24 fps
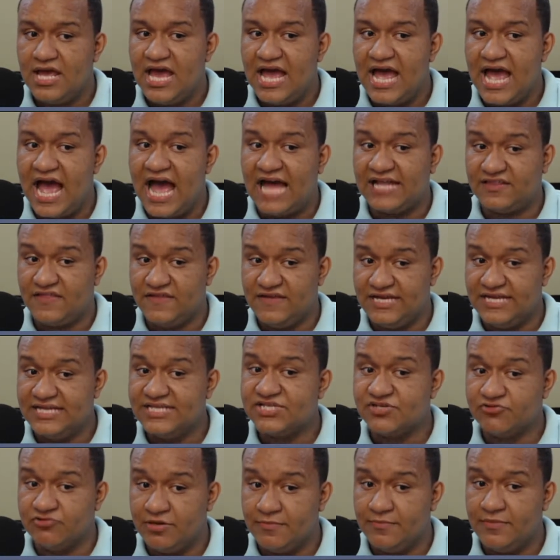At the
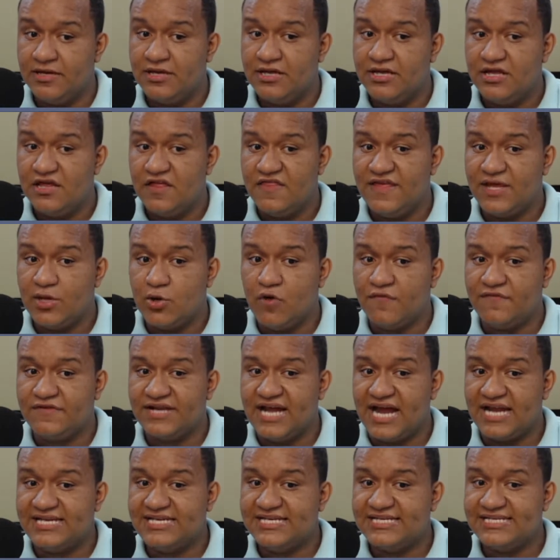interim, the
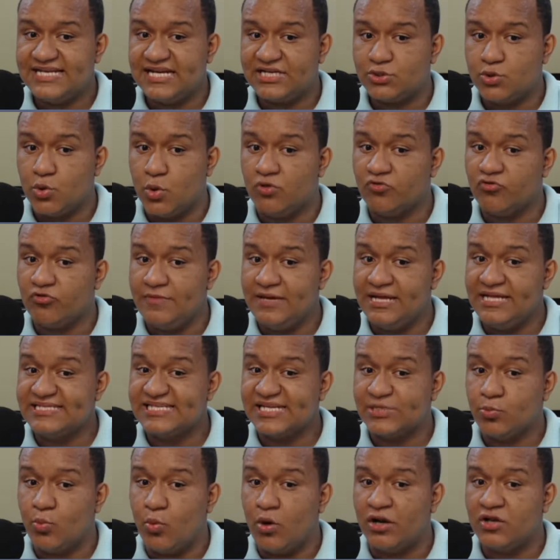COVID-19 death toll remains at
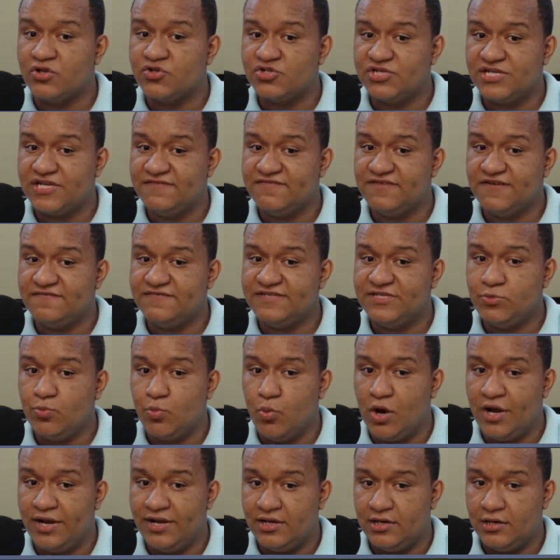
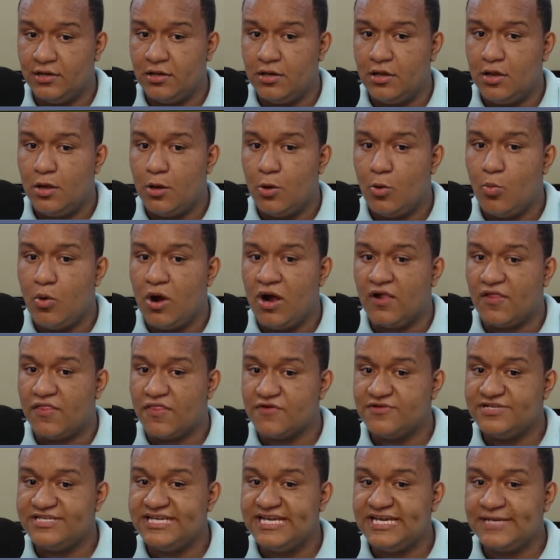151, while
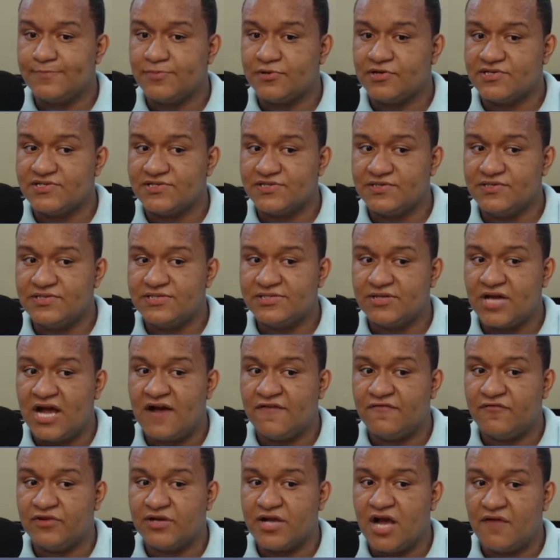38 persons have
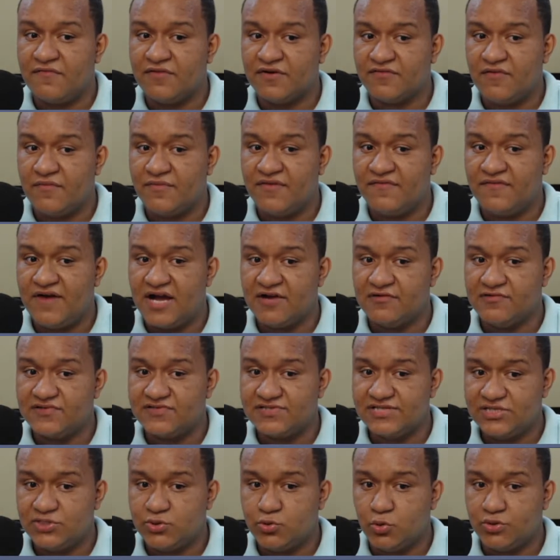recovered from the virus.
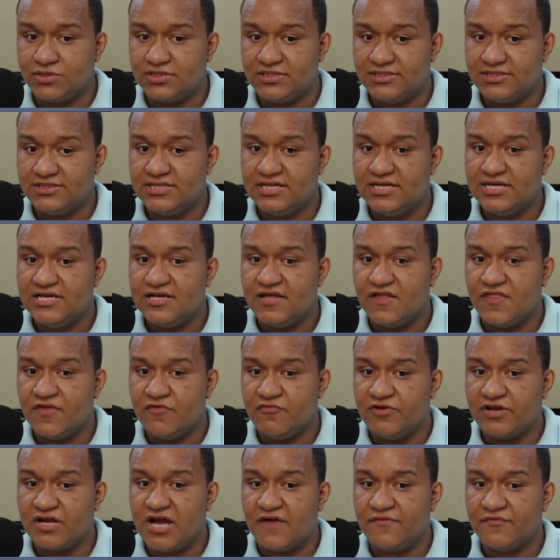In total, the
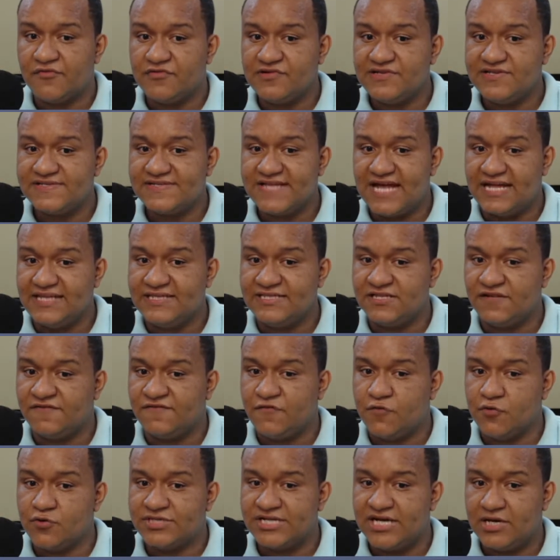recovery stands at
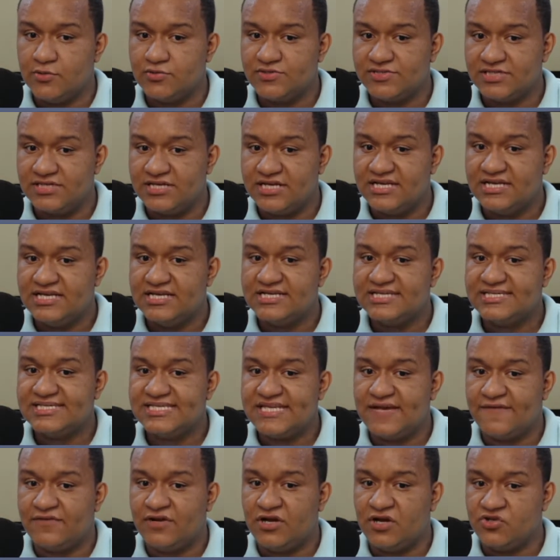
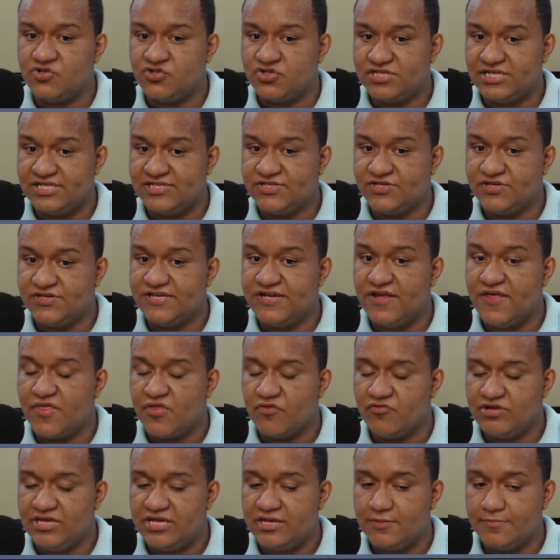
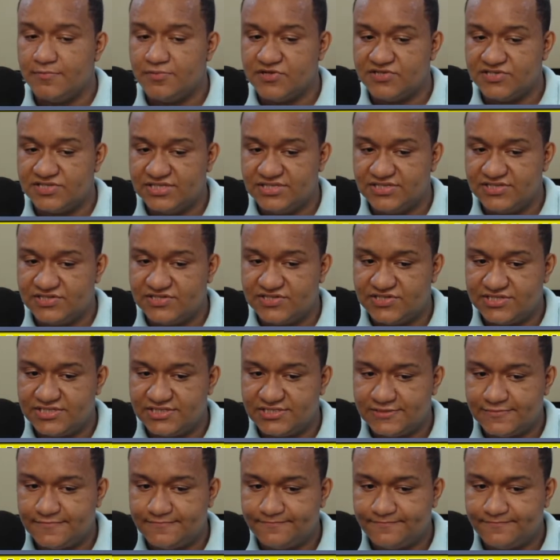4,733 persons.